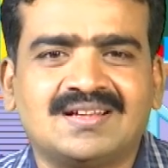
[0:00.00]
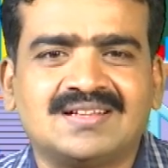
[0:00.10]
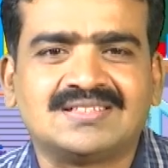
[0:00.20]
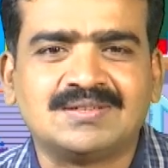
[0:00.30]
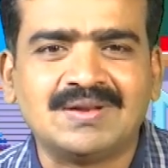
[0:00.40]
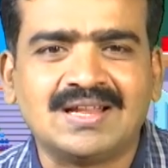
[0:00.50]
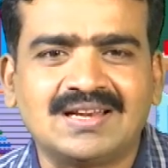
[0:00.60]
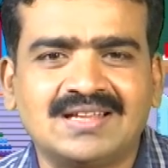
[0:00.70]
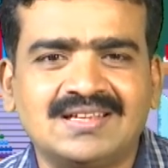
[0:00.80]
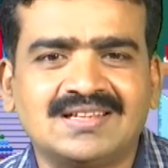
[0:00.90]

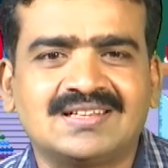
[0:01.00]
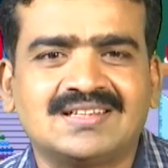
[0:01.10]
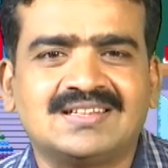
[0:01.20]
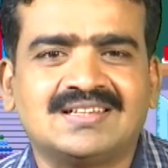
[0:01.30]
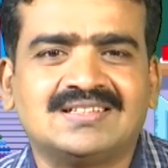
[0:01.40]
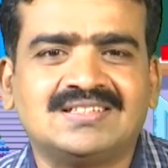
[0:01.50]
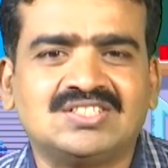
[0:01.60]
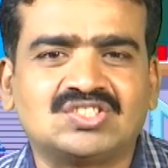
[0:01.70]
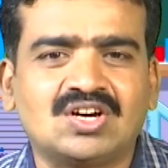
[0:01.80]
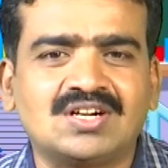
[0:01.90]
Similarly, the
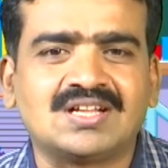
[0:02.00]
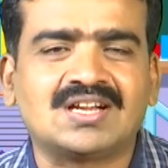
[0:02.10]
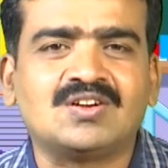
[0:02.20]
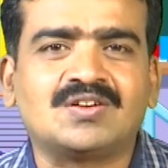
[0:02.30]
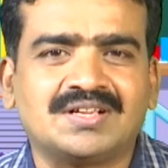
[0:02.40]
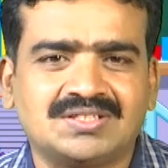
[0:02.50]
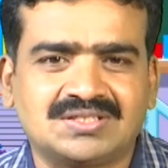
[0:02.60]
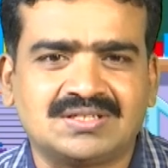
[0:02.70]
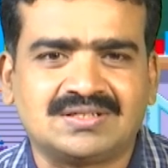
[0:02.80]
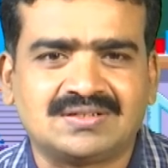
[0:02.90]
shorter
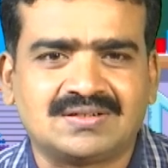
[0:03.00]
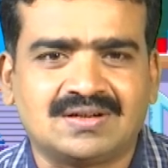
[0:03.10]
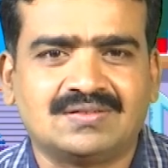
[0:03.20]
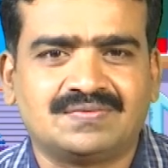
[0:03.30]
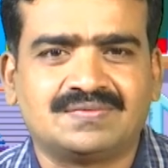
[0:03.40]
notation of